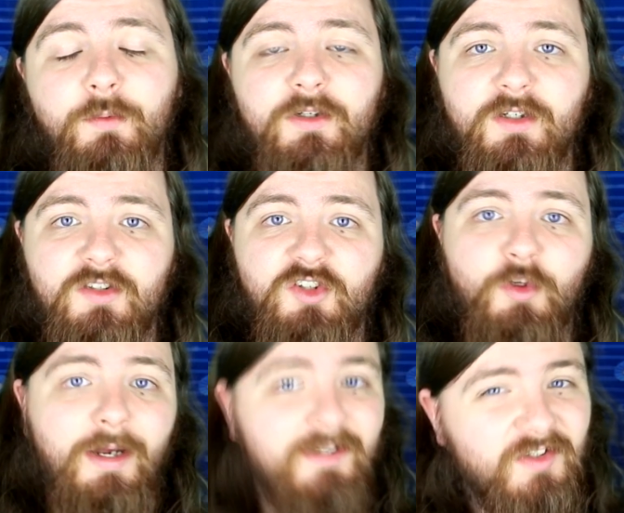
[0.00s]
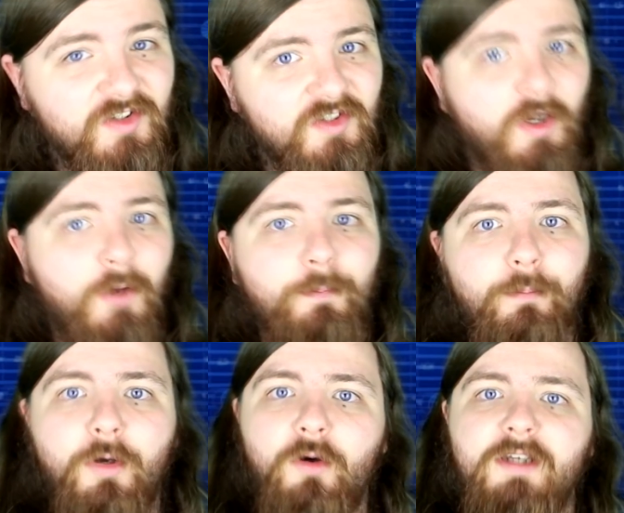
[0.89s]
which is due at
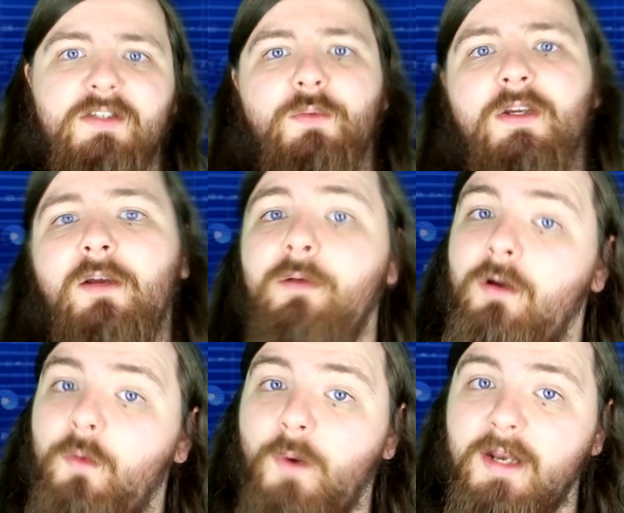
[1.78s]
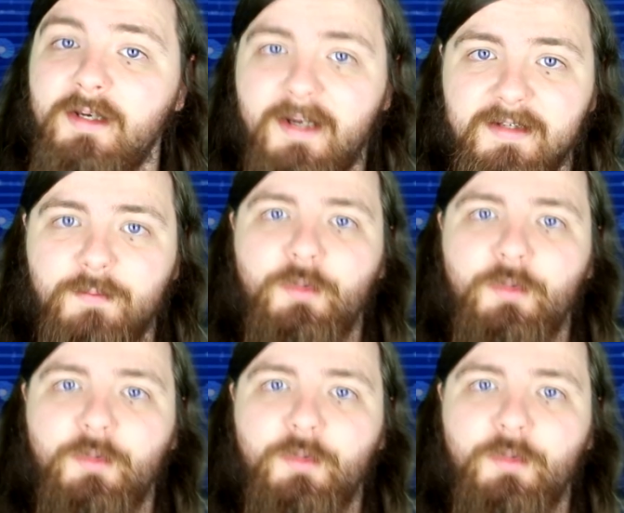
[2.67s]
some point, we don't know when yet,